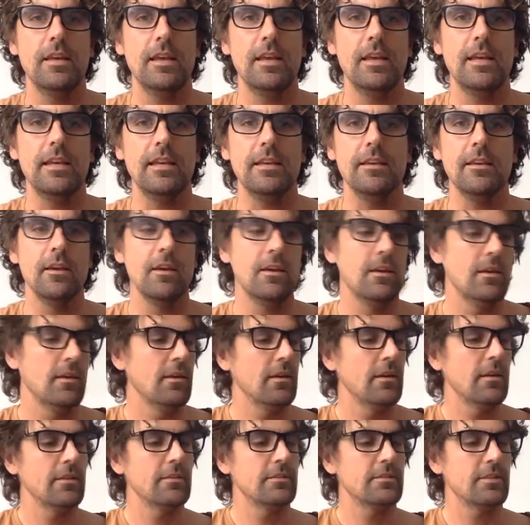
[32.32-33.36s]
E.
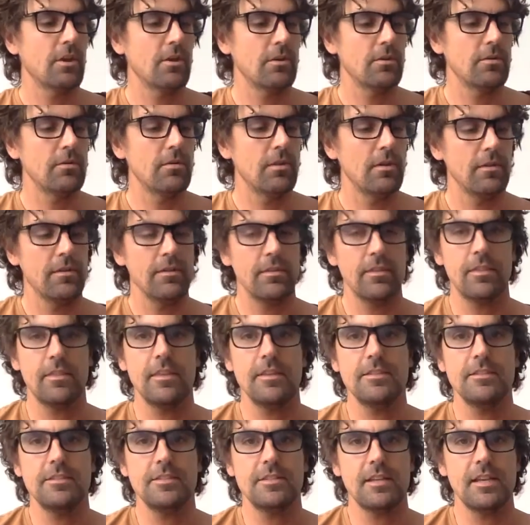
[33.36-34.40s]
So
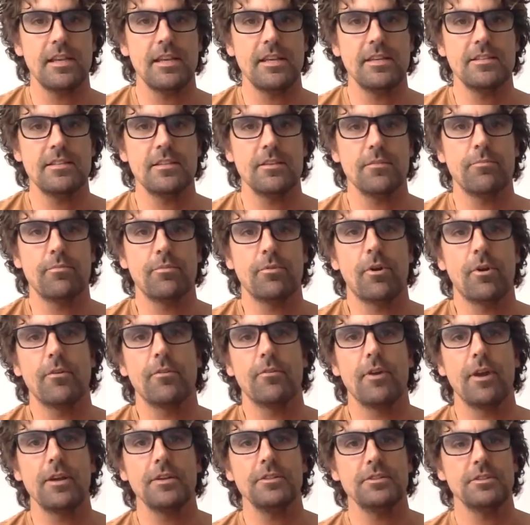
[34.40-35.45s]
this is the
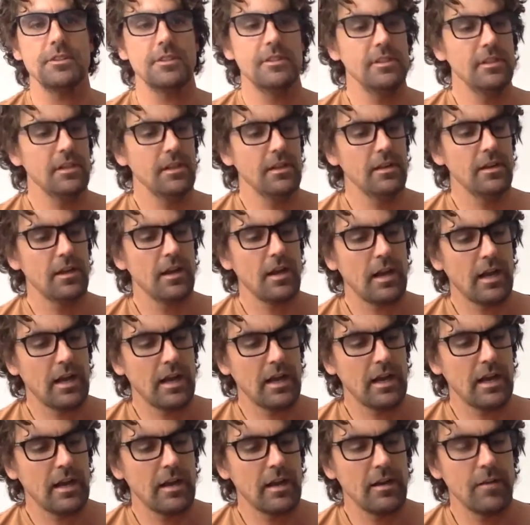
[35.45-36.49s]
progression
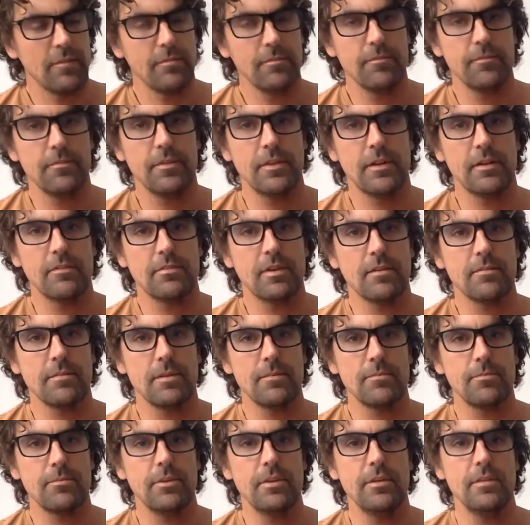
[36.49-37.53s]
that I've come
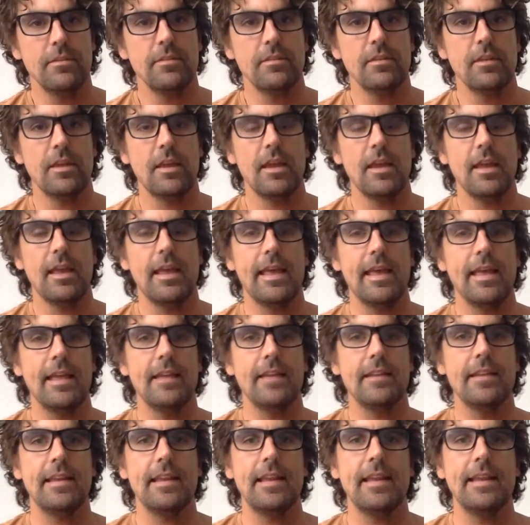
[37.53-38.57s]
up with,
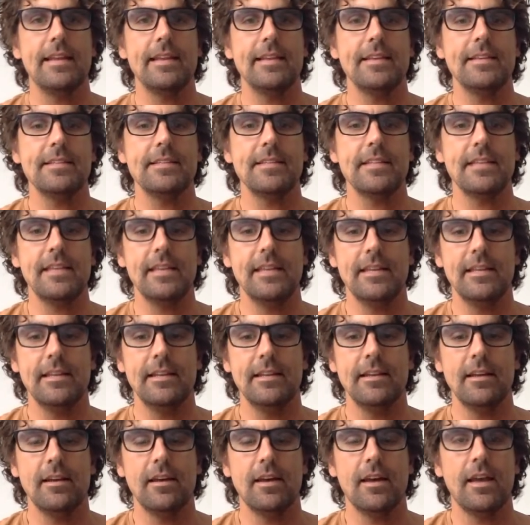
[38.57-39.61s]
and it is
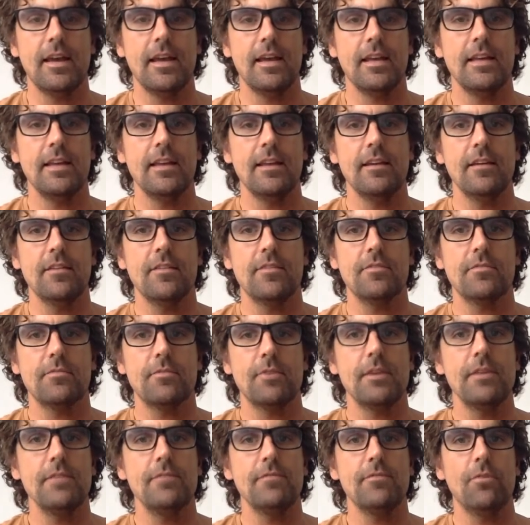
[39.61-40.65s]
in a
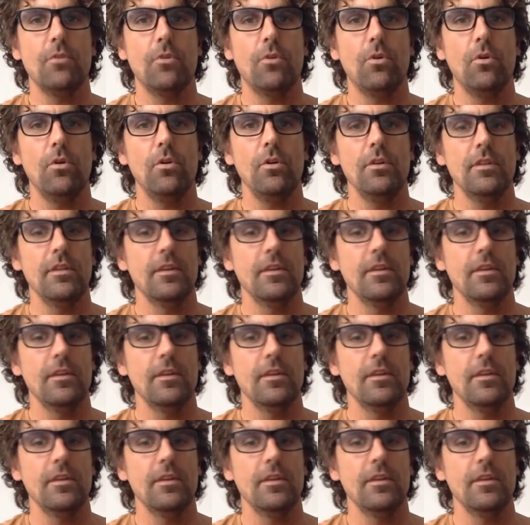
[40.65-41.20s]
3/4